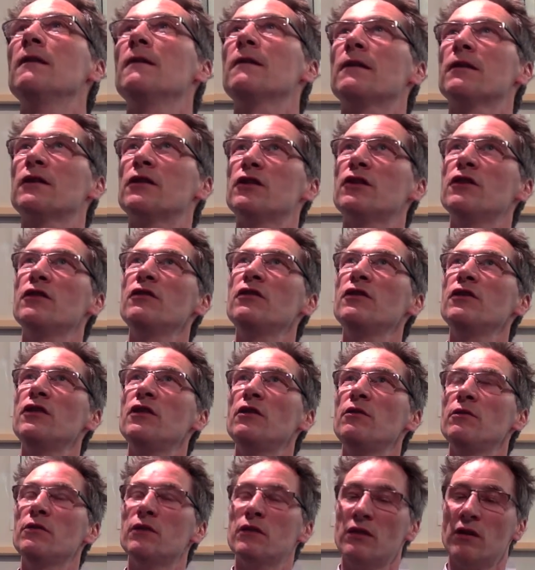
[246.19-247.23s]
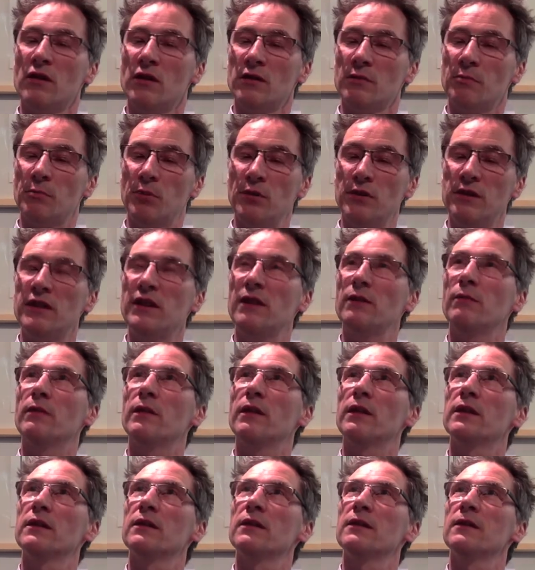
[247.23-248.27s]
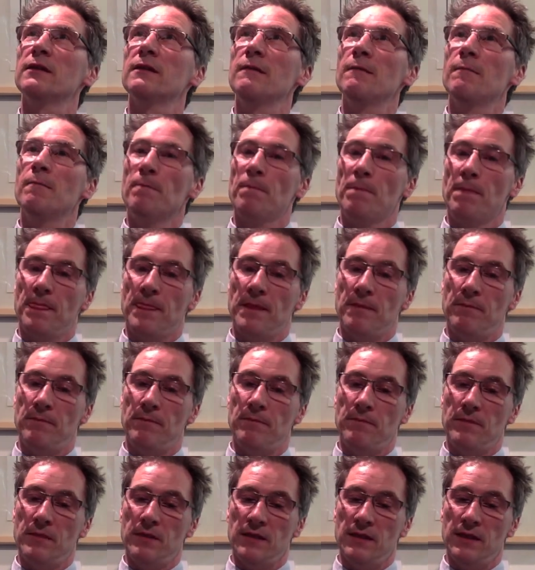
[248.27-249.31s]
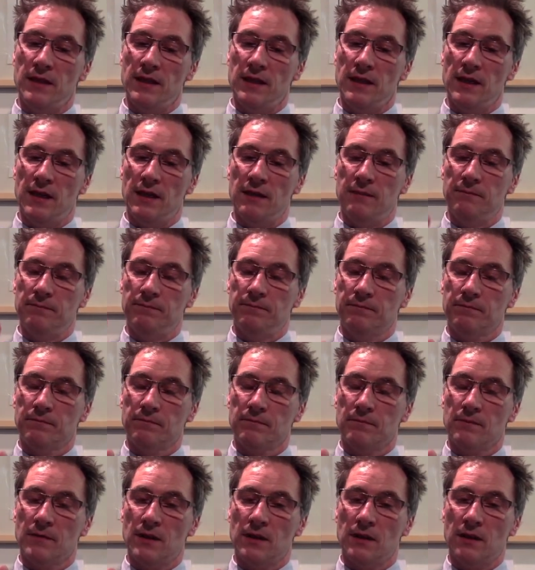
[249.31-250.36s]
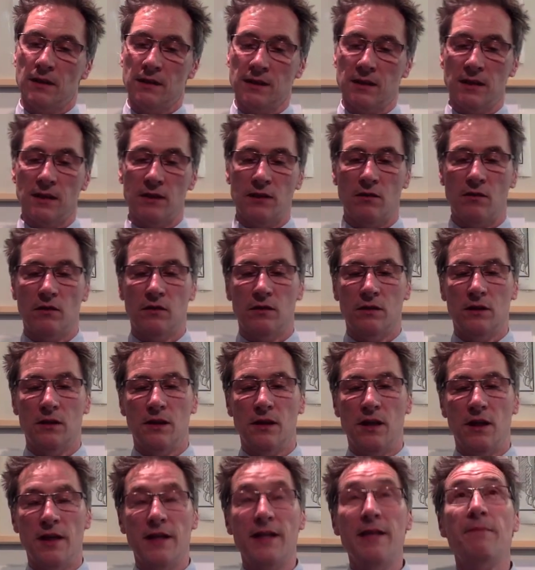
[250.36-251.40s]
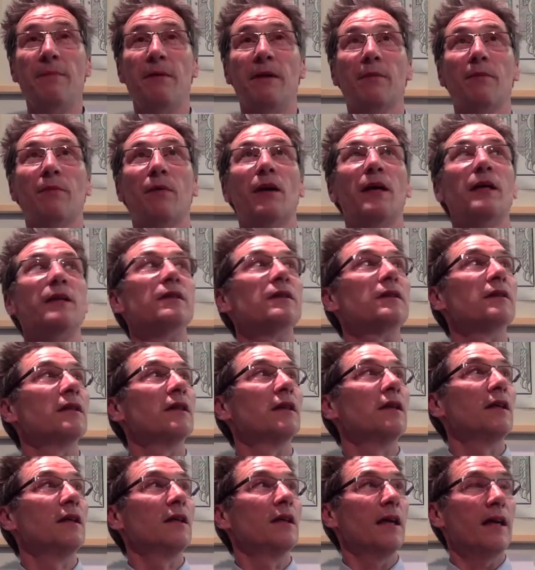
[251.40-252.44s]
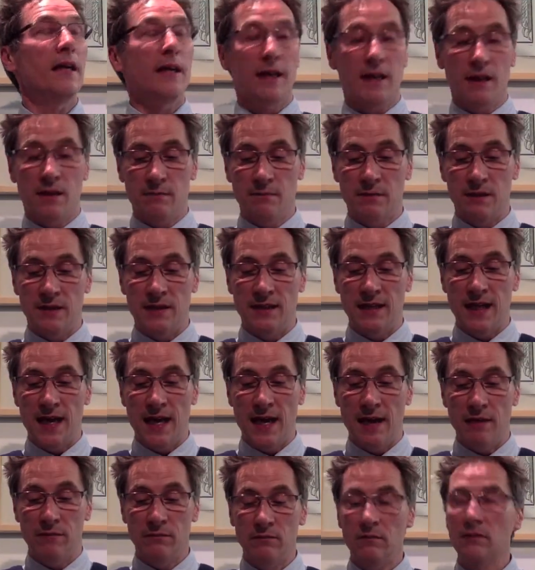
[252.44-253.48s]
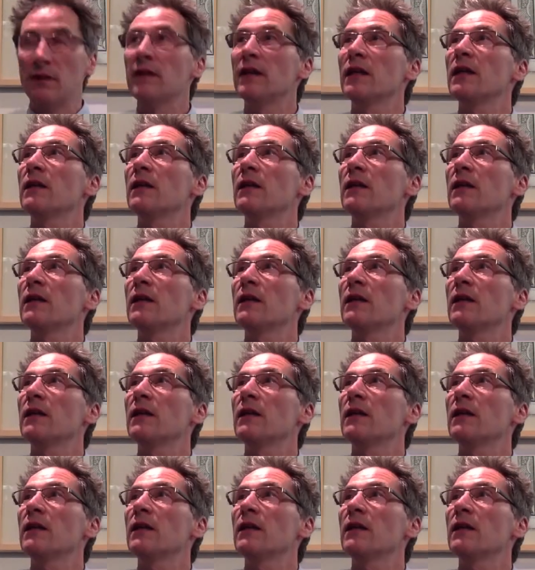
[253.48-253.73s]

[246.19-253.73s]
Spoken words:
Because as soon as you start printing with it, because it's on a nipping press, it comes down and